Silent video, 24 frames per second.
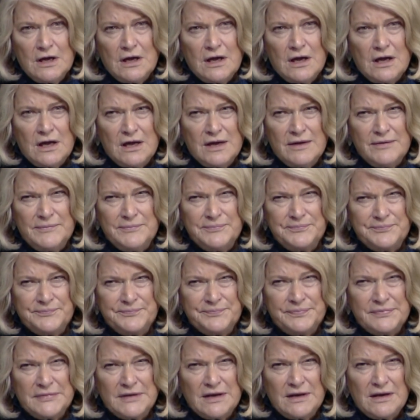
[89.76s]

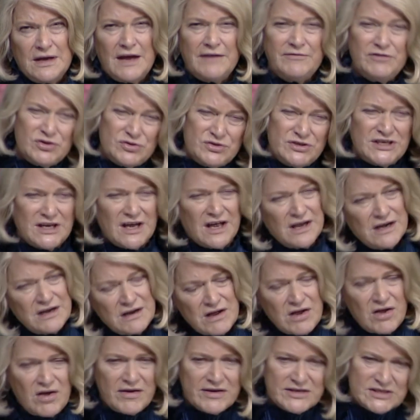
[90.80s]
Have you done a
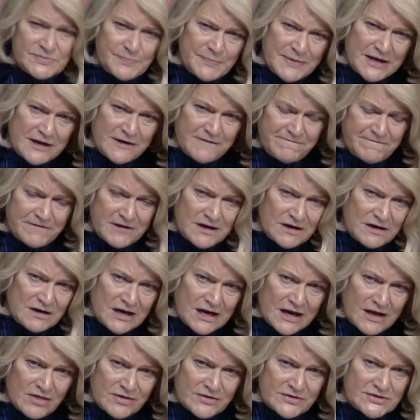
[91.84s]
cost-benefit
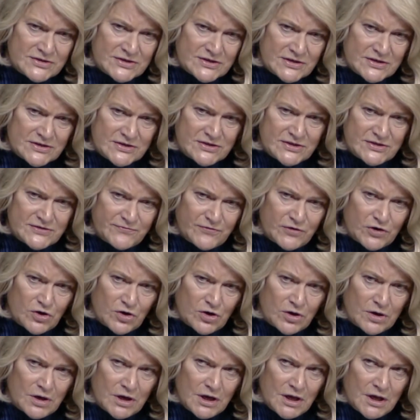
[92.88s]
analysis
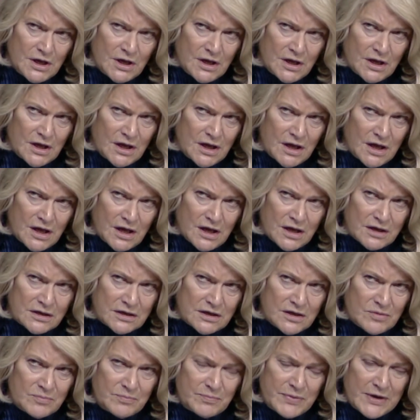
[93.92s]
for
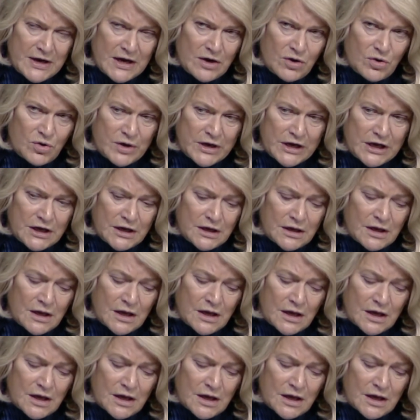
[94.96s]
comparing